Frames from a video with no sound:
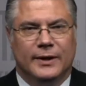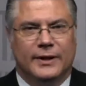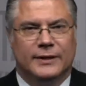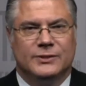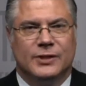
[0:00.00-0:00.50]

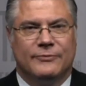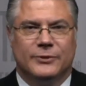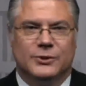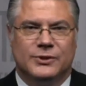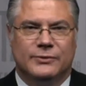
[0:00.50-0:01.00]
It
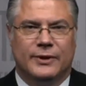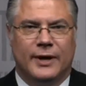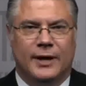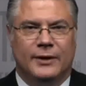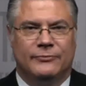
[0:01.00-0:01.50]
suffers
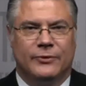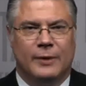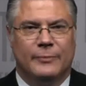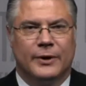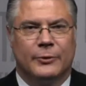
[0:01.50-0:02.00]

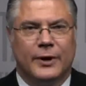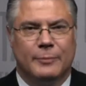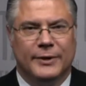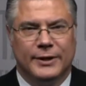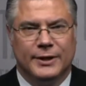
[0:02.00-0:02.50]
from a
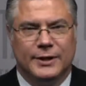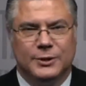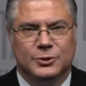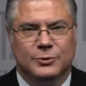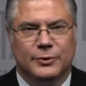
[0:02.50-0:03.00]
credibility
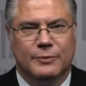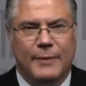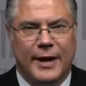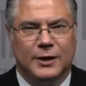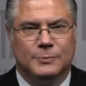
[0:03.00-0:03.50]
issue with
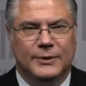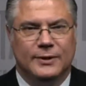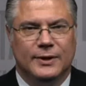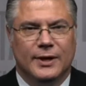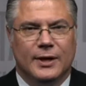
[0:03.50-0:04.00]

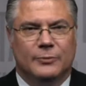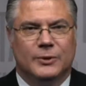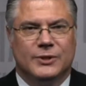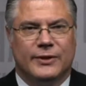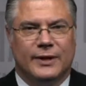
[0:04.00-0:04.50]
management,
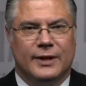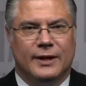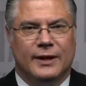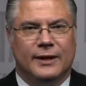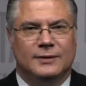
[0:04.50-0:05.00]
which I
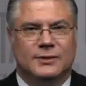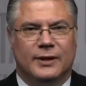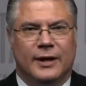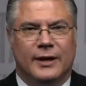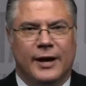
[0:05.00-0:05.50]
think it
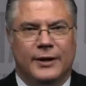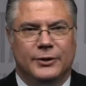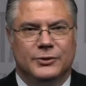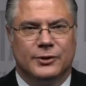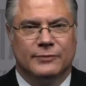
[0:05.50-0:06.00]

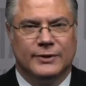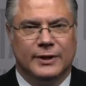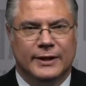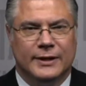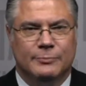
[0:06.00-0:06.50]

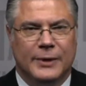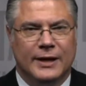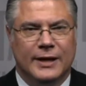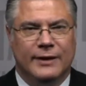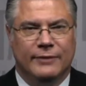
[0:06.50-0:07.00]
undeservedly has
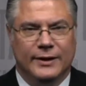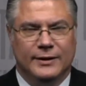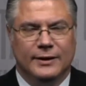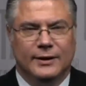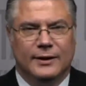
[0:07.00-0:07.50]
been
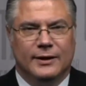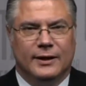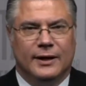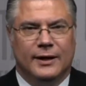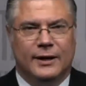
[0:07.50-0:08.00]
given
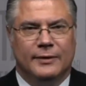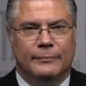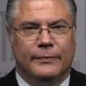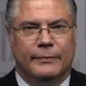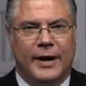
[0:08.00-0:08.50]

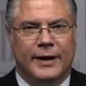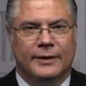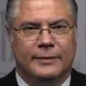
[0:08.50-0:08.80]
by